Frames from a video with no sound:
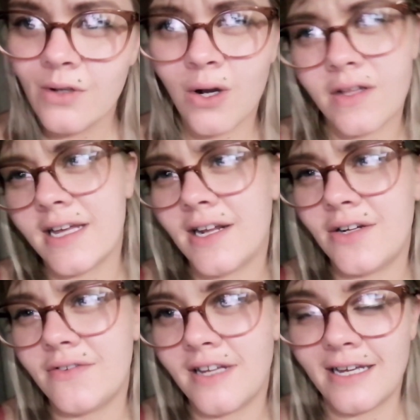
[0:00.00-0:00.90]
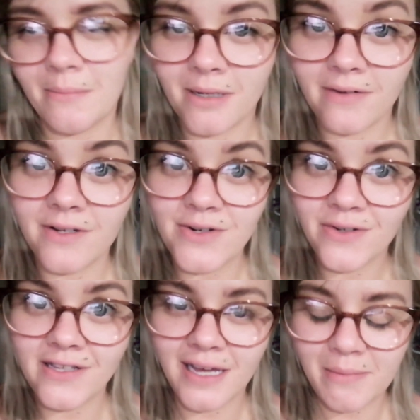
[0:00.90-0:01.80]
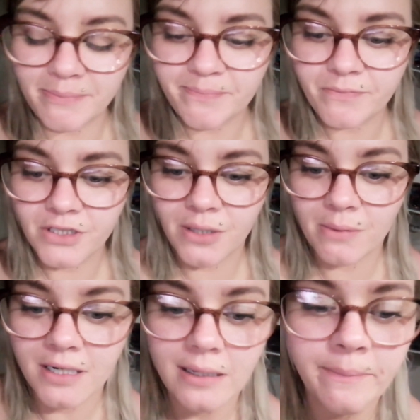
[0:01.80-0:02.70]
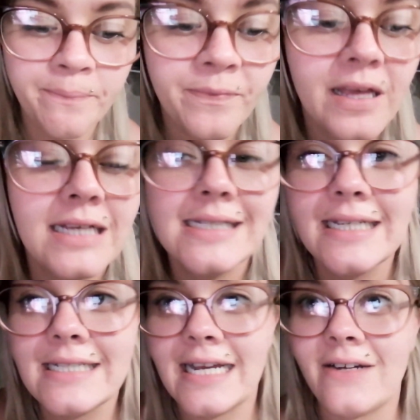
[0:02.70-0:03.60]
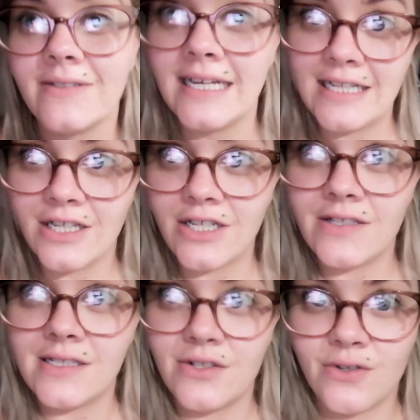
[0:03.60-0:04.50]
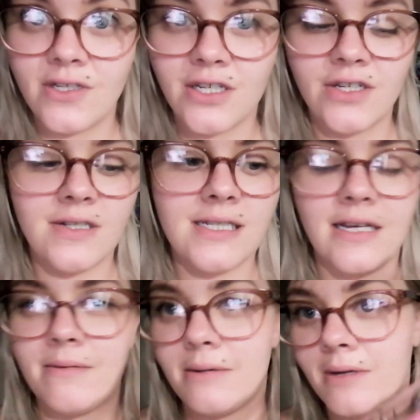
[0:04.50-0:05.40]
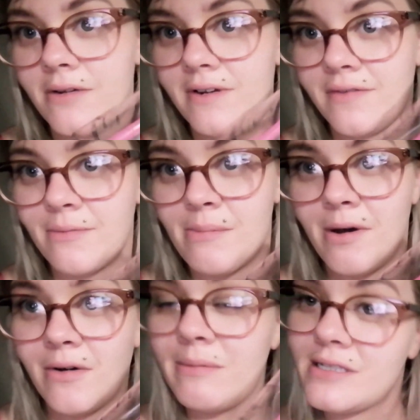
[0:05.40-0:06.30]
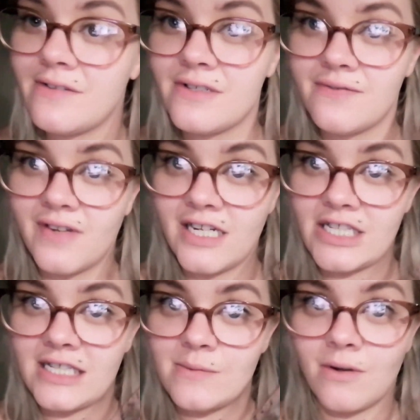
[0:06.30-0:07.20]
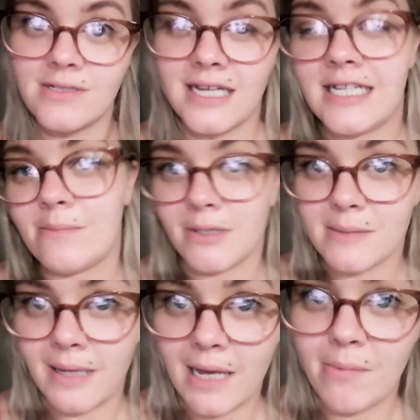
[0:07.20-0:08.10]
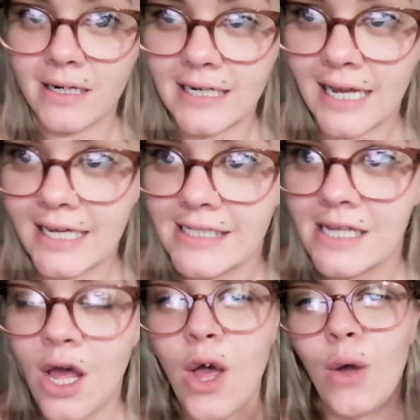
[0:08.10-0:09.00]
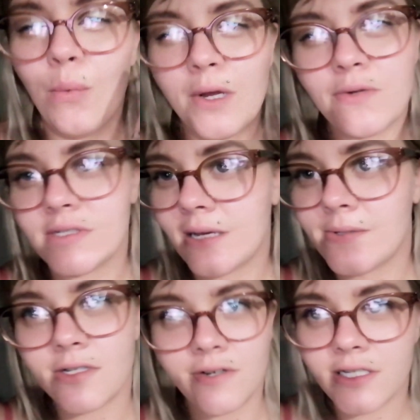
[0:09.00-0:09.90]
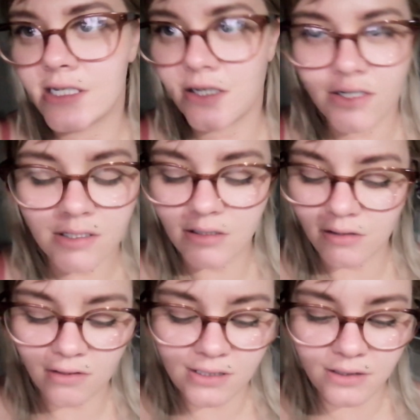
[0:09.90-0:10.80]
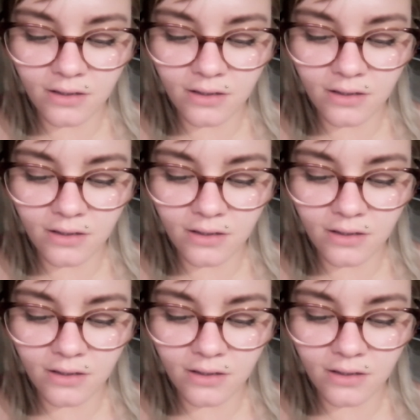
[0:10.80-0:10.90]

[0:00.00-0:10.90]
Oh, they're lovely. I'm going to enjoy them. So I'm going to sit down, eat those, enjoy those, and I'm going to refill my bottle because I just finished this whilst eating my spaghetti bolognese, which was absolutely delicious, guys.